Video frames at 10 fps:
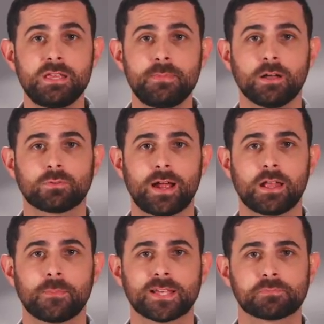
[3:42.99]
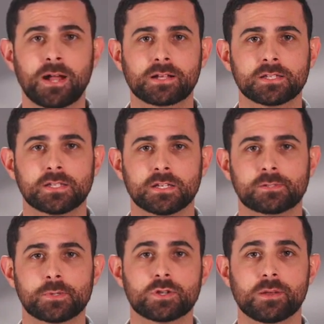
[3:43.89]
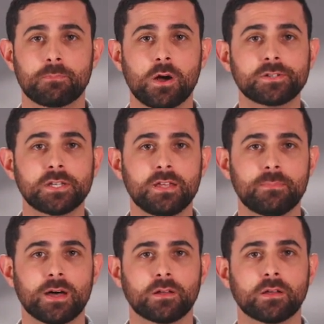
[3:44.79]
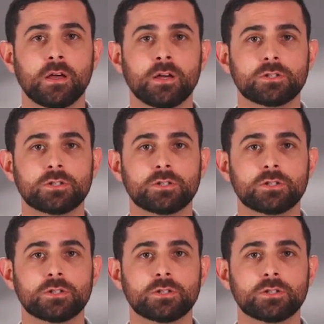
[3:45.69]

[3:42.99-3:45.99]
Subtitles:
email writing best practices when you compose an email